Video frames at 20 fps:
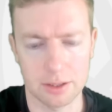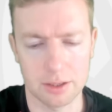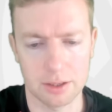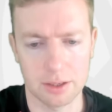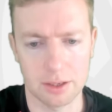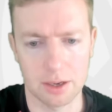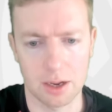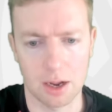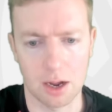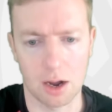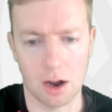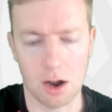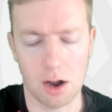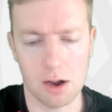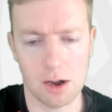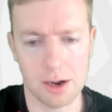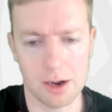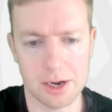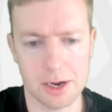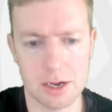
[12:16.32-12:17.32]
a
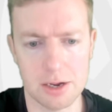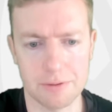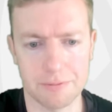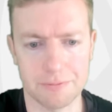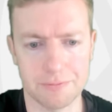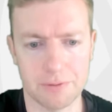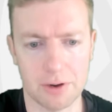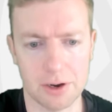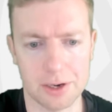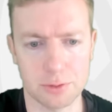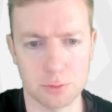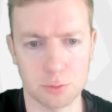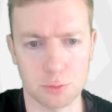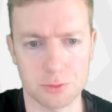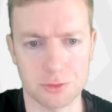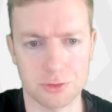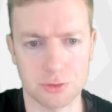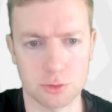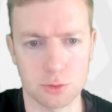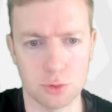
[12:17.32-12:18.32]
higher final
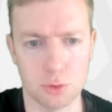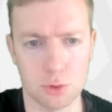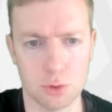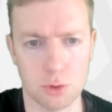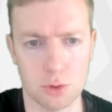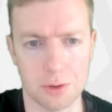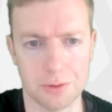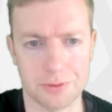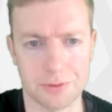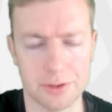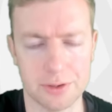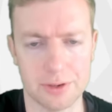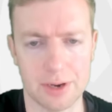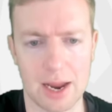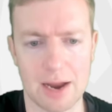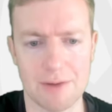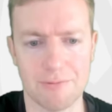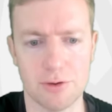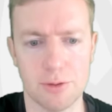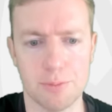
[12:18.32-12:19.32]
score than
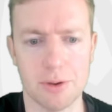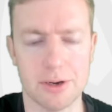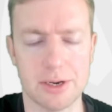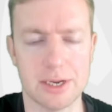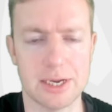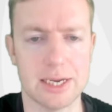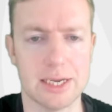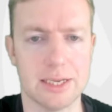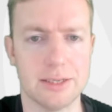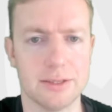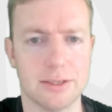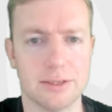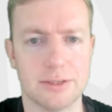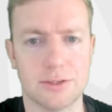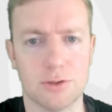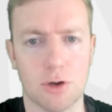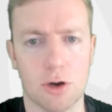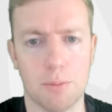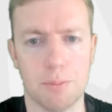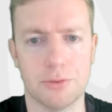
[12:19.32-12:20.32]
everybody in the
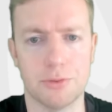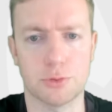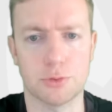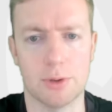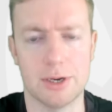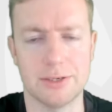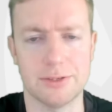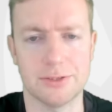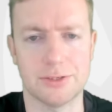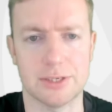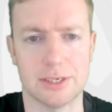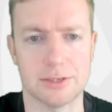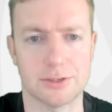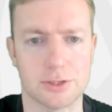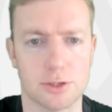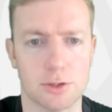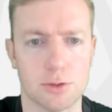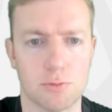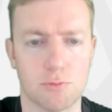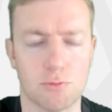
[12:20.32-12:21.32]
top 20.
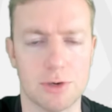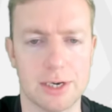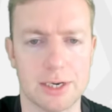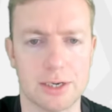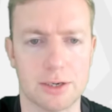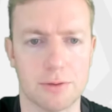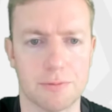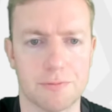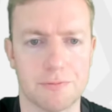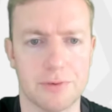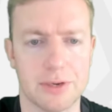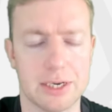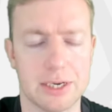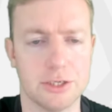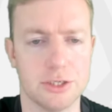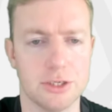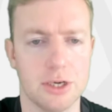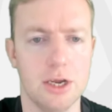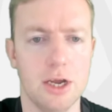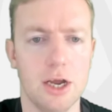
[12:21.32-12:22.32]
So really good
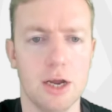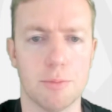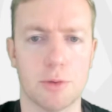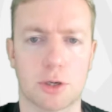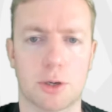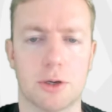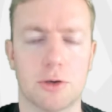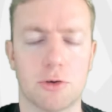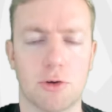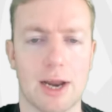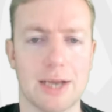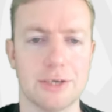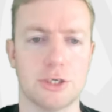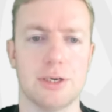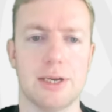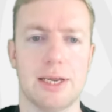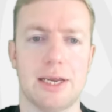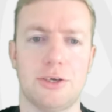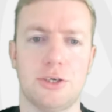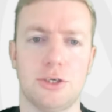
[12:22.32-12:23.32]
finish. But
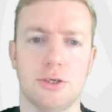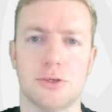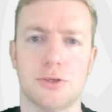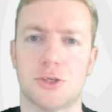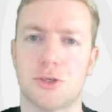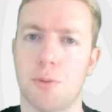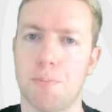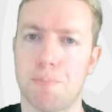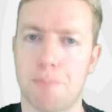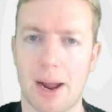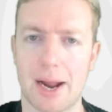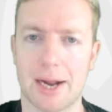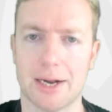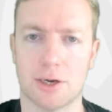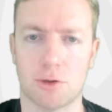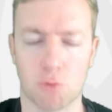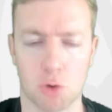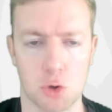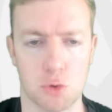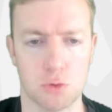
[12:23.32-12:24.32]
congratulations to
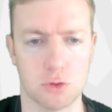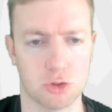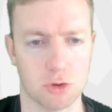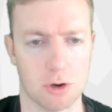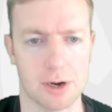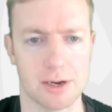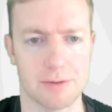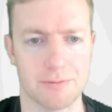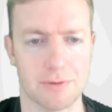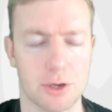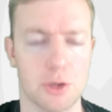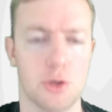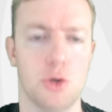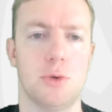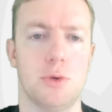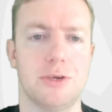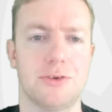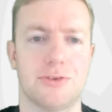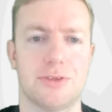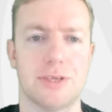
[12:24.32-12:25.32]
Back Row Driver,
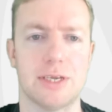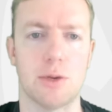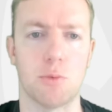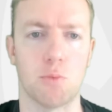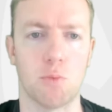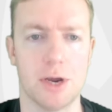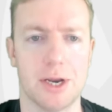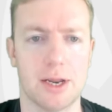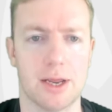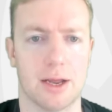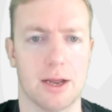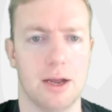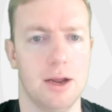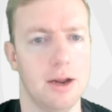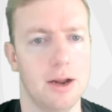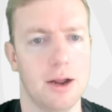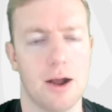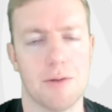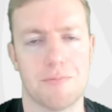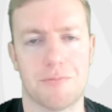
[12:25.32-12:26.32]
who is the winner
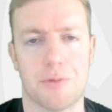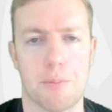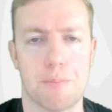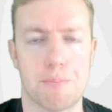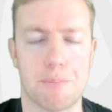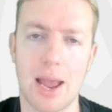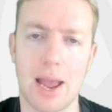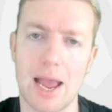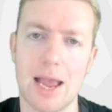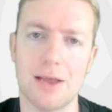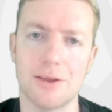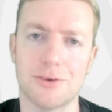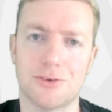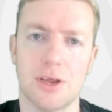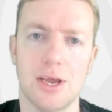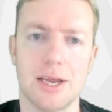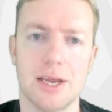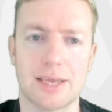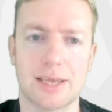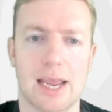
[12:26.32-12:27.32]
of the Bears
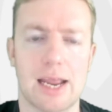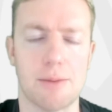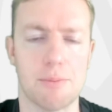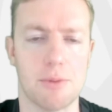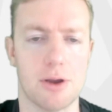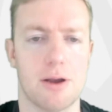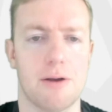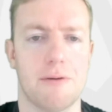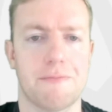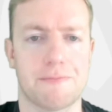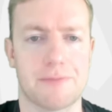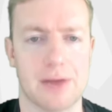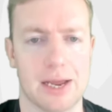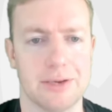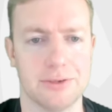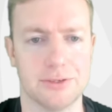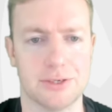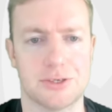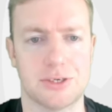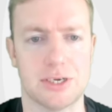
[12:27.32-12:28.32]
Gamer
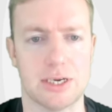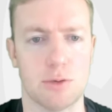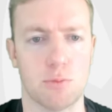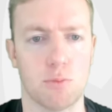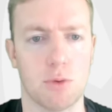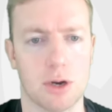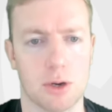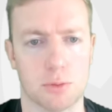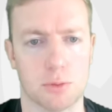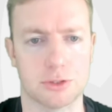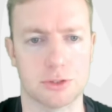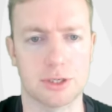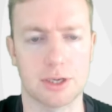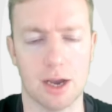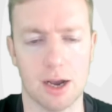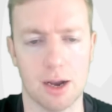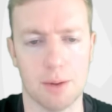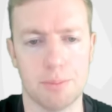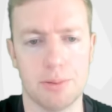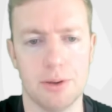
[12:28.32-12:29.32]
Fantasy World
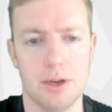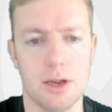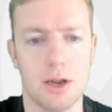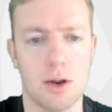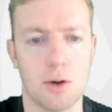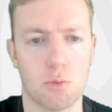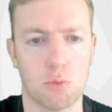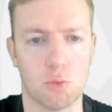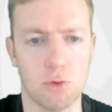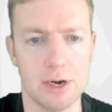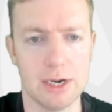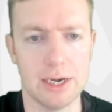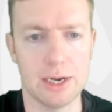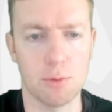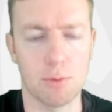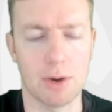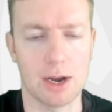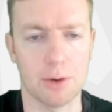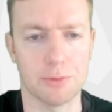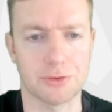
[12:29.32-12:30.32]
Cup. Really
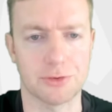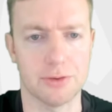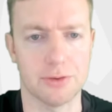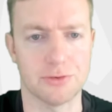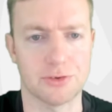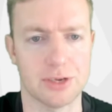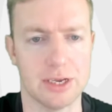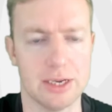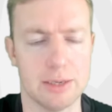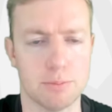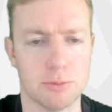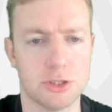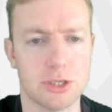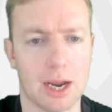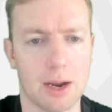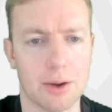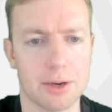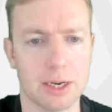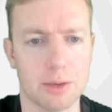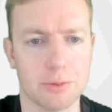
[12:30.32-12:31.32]
well done to him.
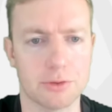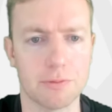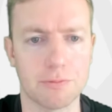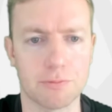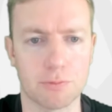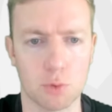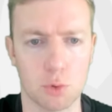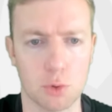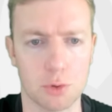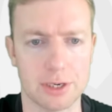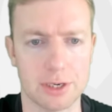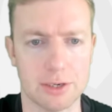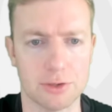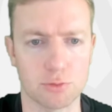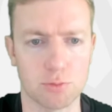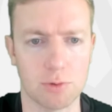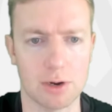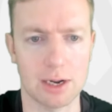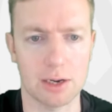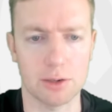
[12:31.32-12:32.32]
Shout out to Fraudy
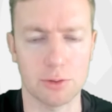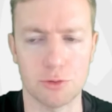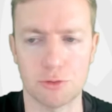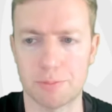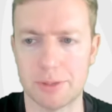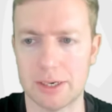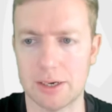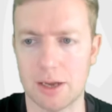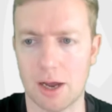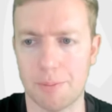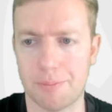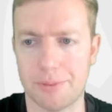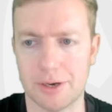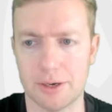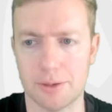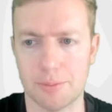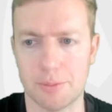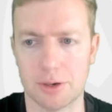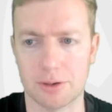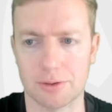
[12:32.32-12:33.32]
as well, who's been up and
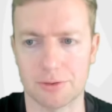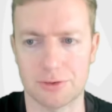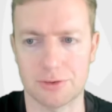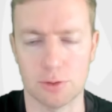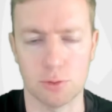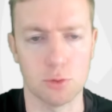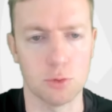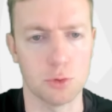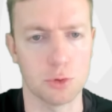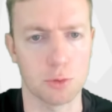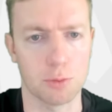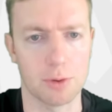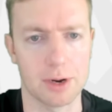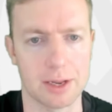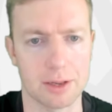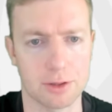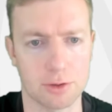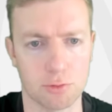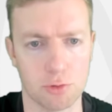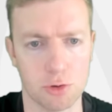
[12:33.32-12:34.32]
amongst it all the
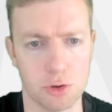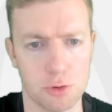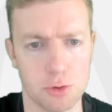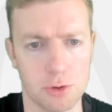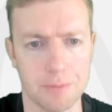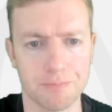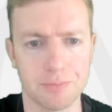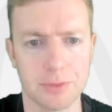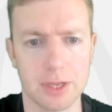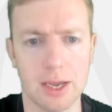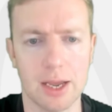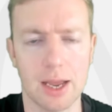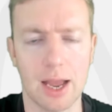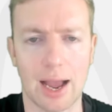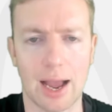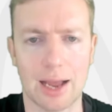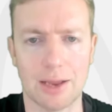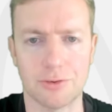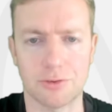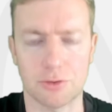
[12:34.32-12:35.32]
way through.
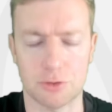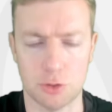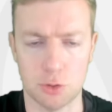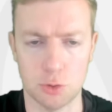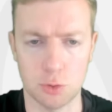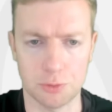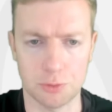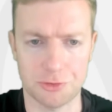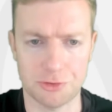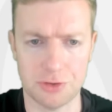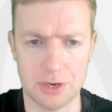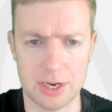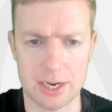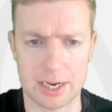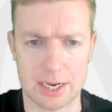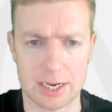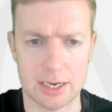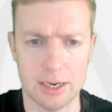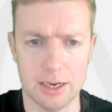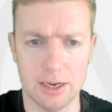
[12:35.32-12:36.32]
And you'll
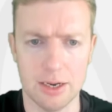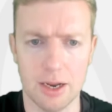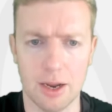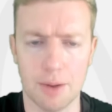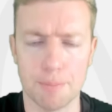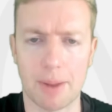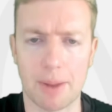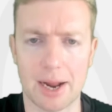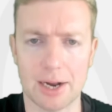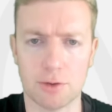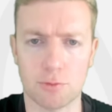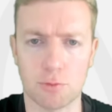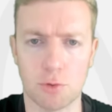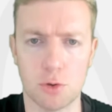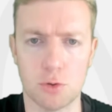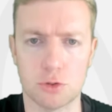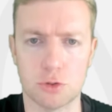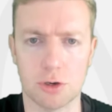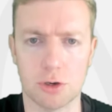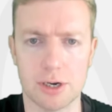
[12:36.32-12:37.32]
see Back
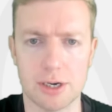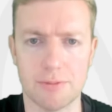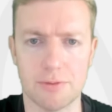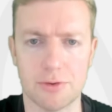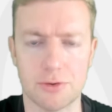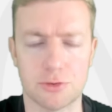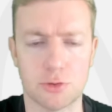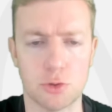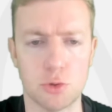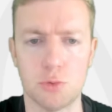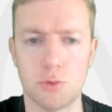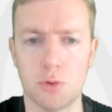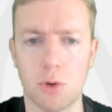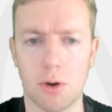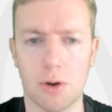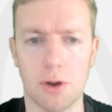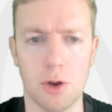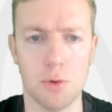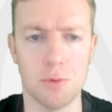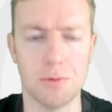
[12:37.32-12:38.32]
Row Drivers, who
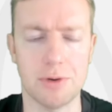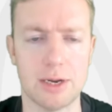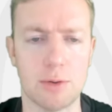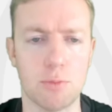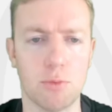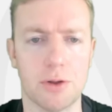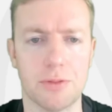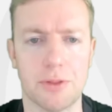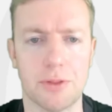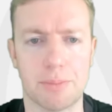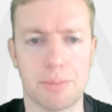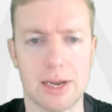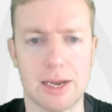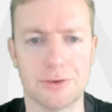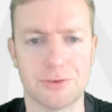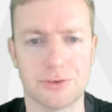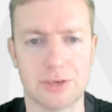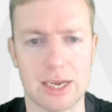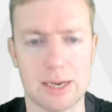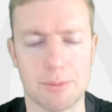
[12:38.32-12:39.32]
not only won the Bears Gamer